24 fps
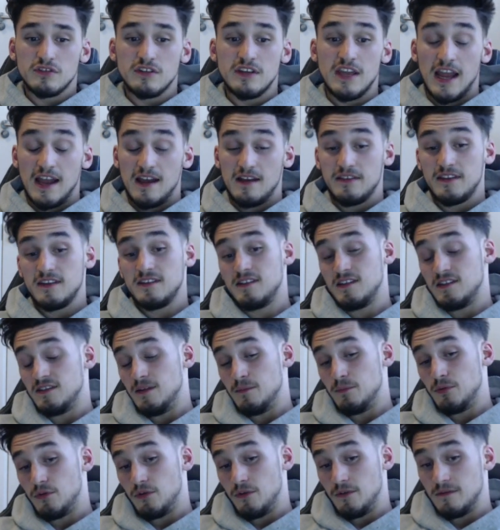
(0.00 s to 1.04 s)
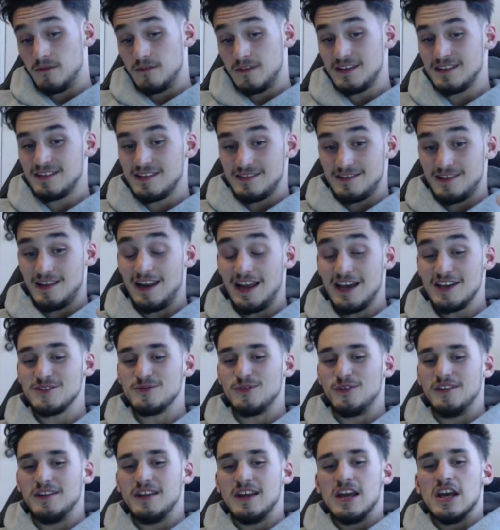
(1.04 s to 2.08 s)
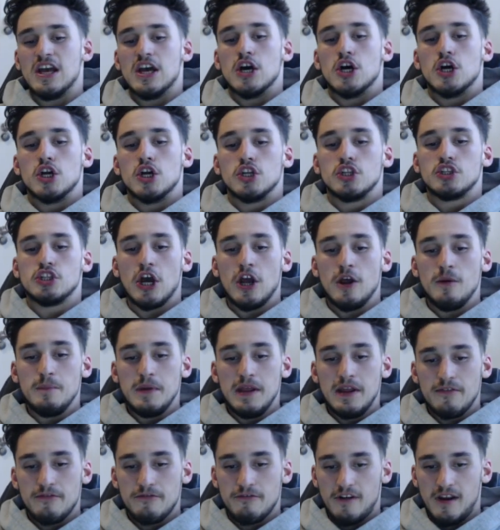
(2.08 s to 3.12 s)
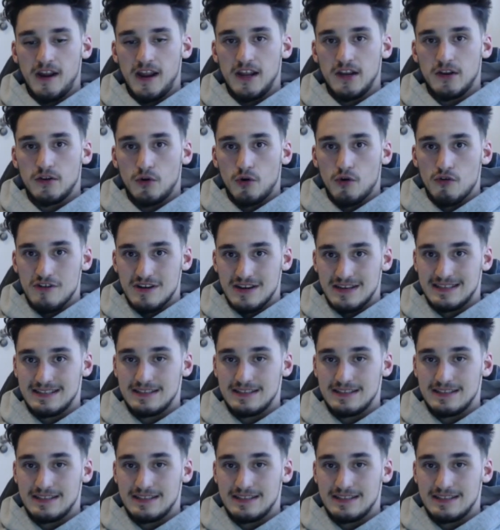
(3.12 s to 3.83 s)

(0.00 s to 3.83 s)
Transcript: Yeah, this is important. This is the last one. Don't be afraid or